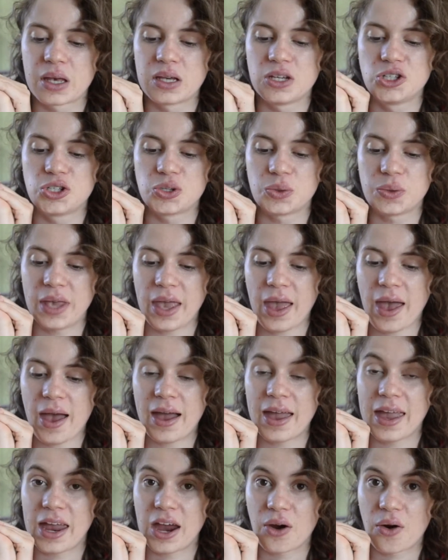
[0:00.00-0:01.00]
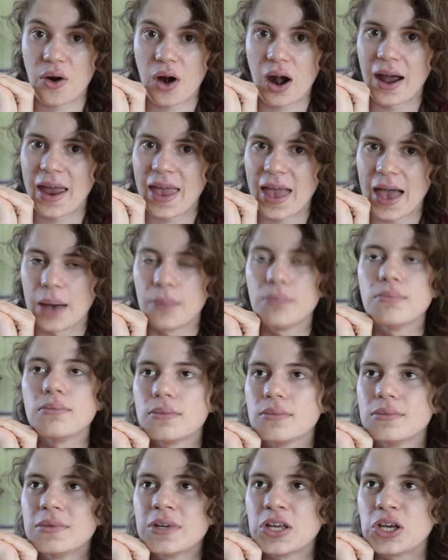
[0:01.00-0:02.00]
So yeah, here I am,
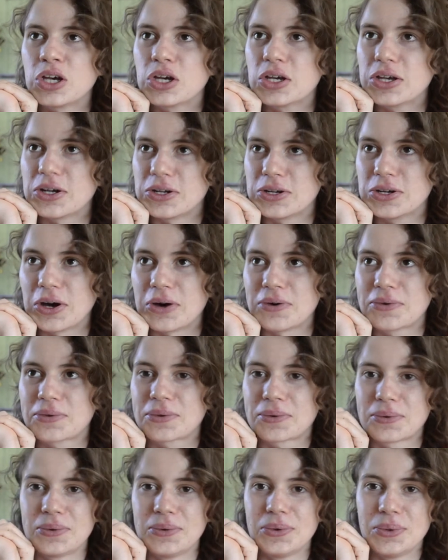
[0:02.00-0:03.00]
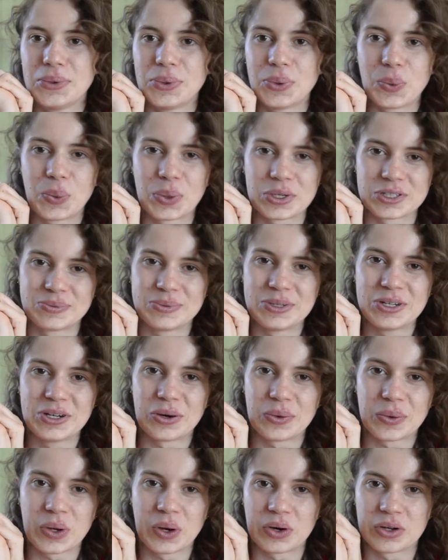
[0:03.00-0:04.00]
gonna go through what's been
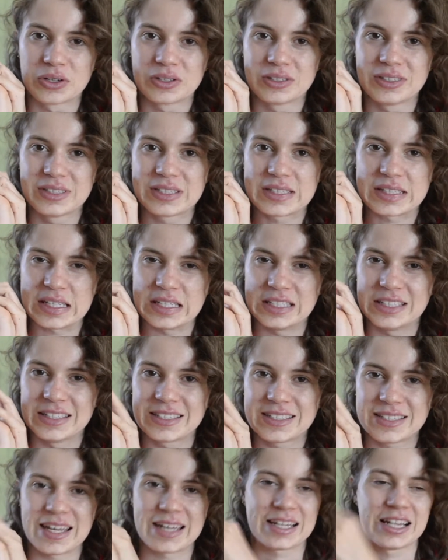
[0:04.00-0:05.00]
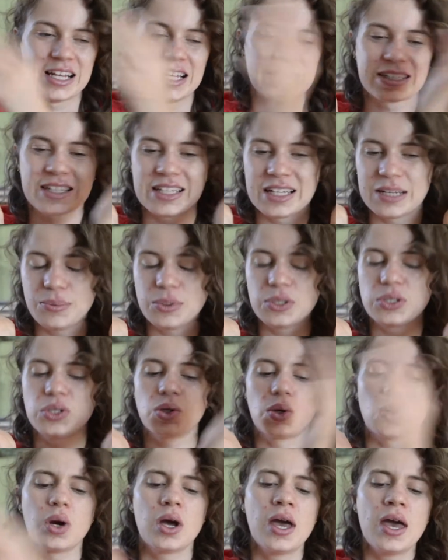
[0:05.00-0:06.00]
going on since that last clip you
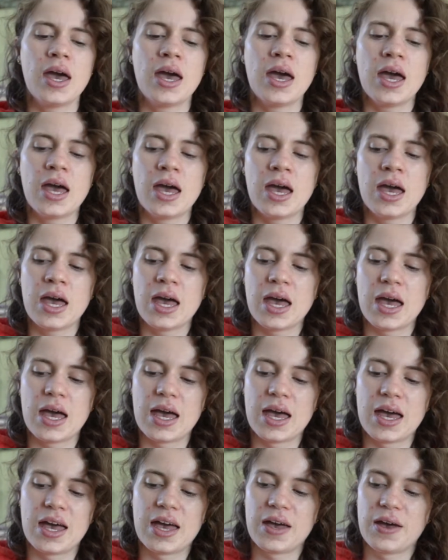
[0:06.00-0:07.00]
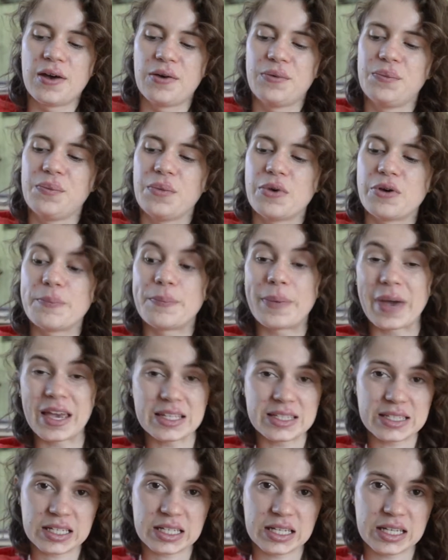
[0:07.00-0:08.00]
saw.
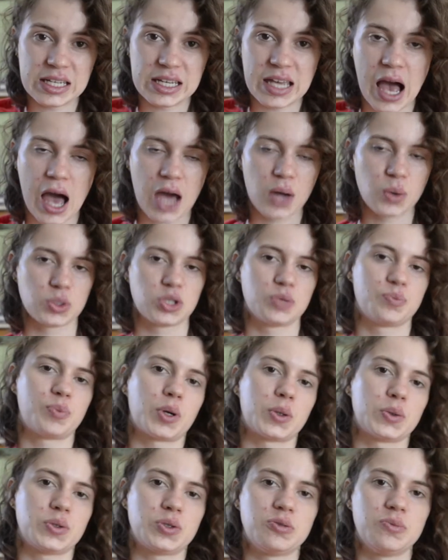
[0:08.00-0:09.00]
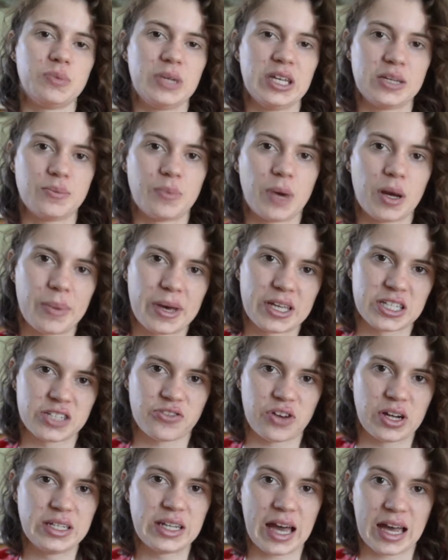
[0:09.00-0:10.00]
Basically, I was supposed to meet my best
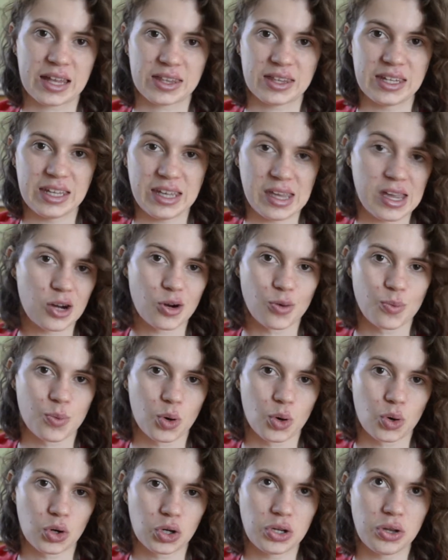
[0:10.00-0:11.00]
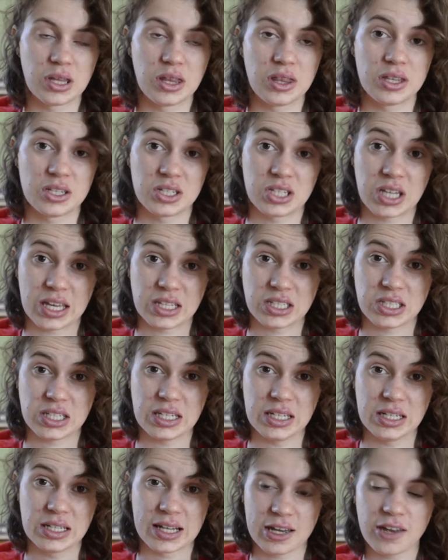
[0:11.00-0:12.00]
friend at the airport the day
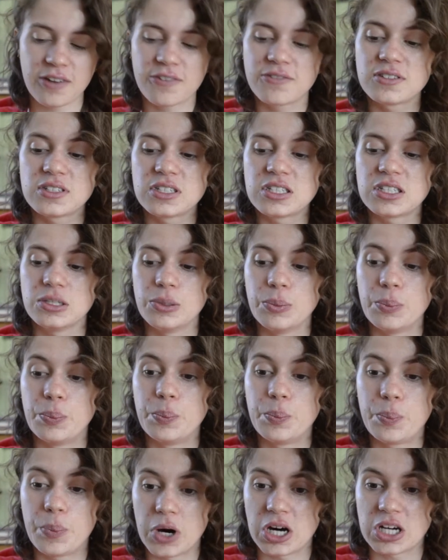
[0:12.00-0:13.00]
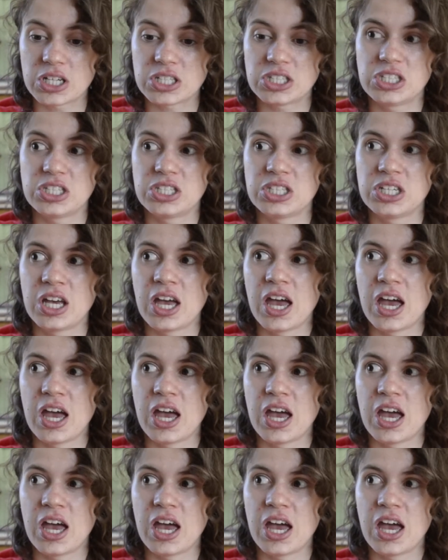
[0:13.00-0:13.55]
she left, but